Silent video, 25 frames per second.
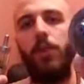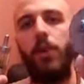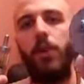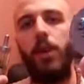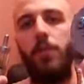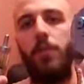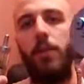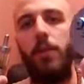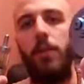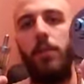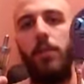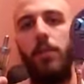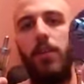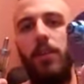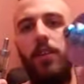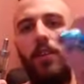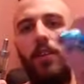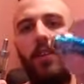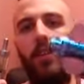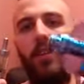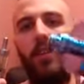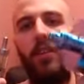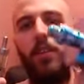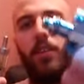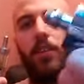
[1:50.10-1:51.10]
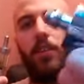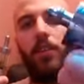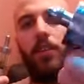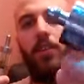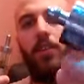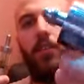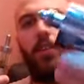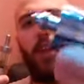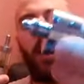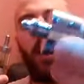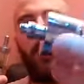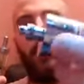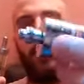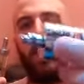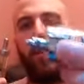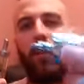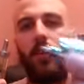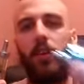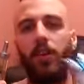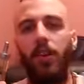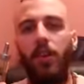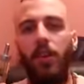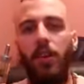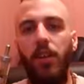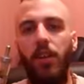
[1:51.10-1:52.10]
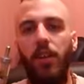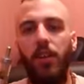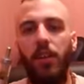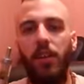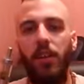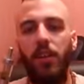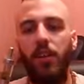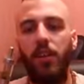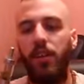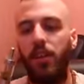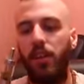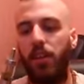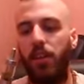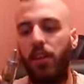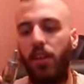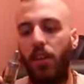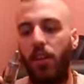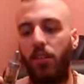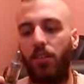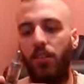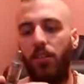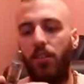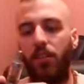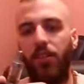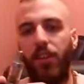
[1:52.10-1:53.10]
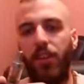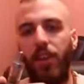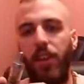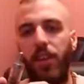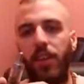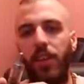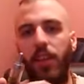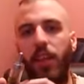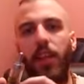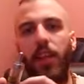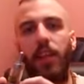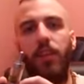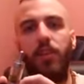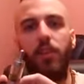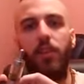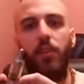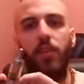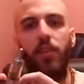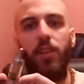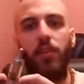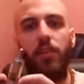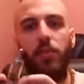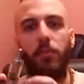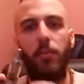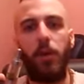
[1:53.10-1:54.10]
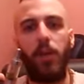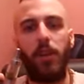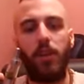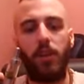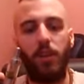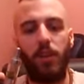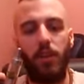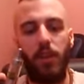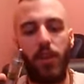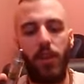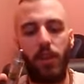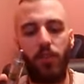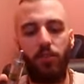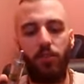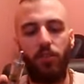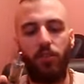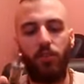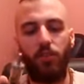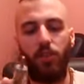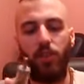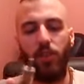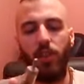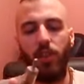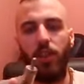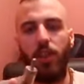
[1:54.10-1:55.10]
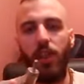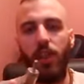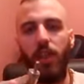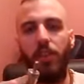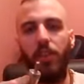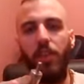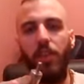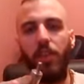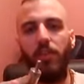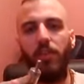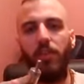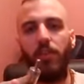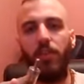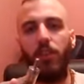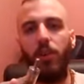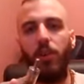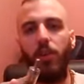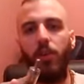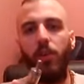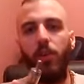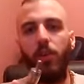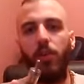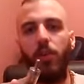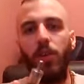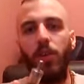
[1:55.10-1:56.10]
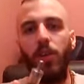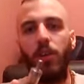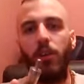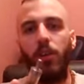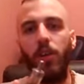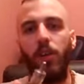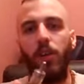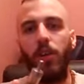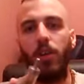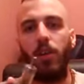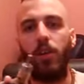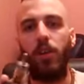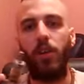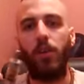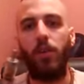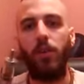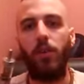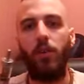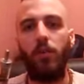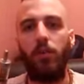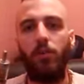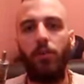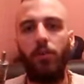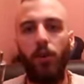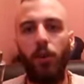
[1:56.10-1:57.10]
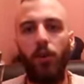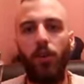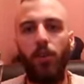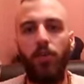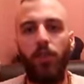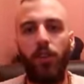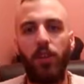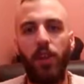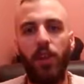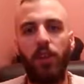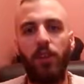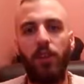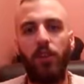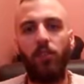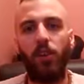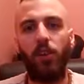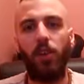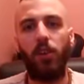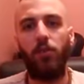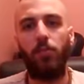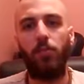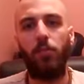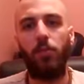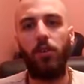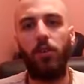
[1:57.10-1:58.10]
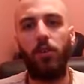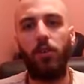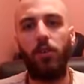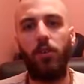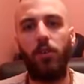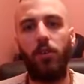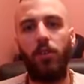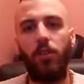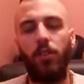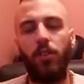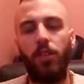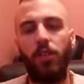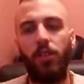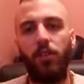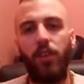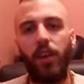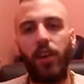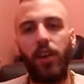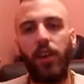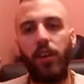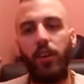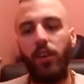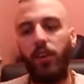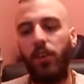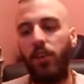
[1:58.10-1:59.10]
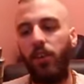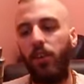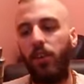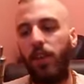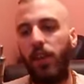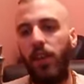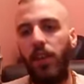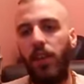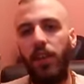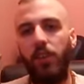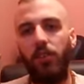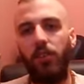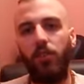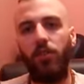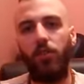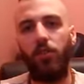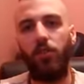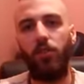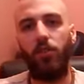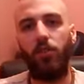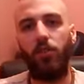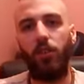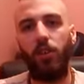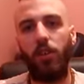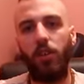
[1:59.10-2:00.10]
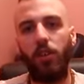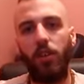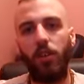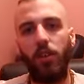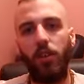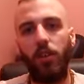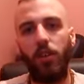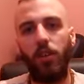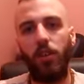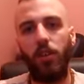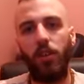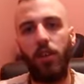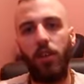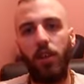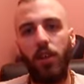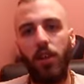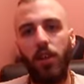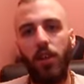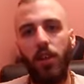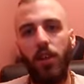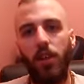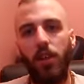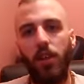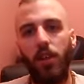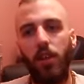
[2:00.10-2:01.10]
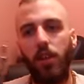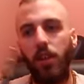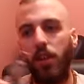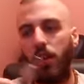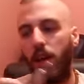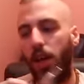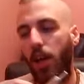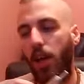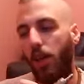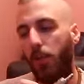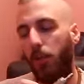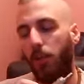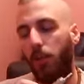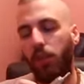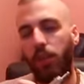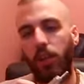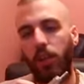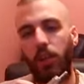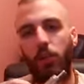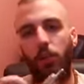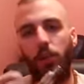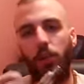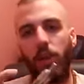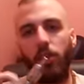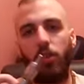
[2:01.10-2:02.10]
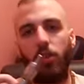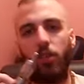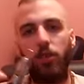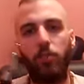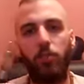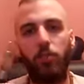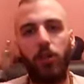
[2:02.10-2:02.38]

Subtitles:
millimeter diameter, it doesn't sit in there, so it doesn't make connection, and there's no 510 adjustment on the tank, and it's just a what they call it, a